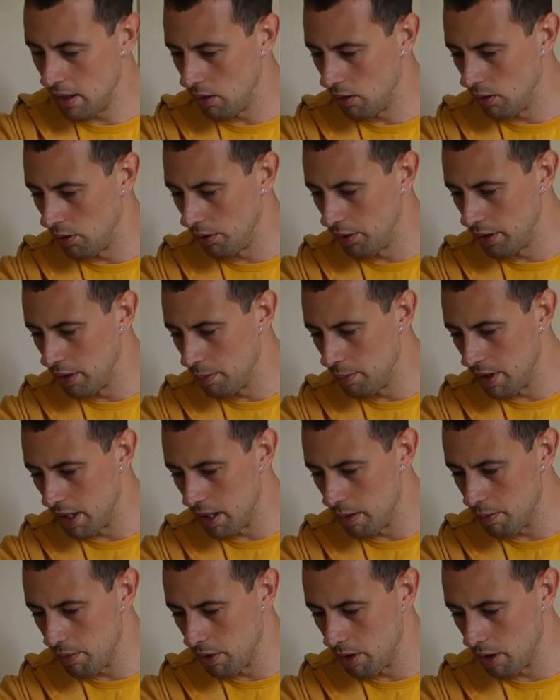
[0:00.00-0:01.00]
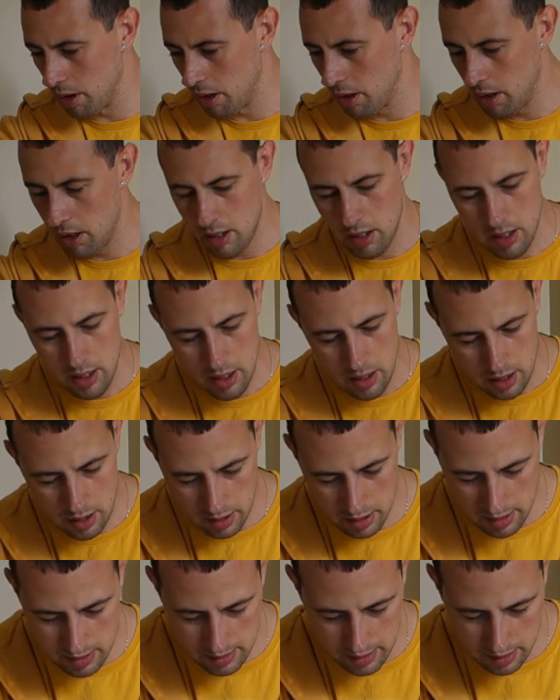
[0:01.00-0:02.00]
on the paper
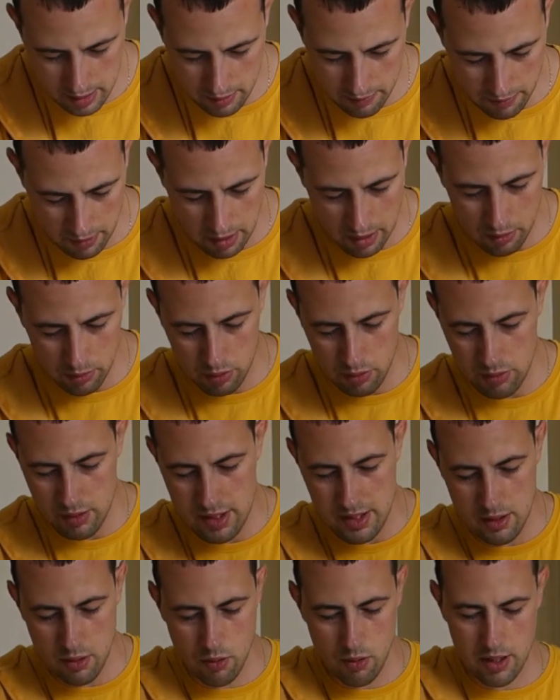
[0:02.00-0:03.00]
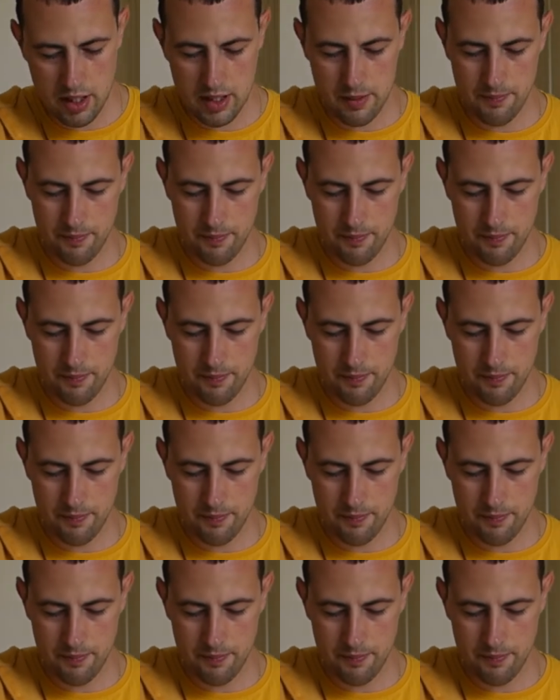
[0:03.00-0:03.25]
itself how to store it.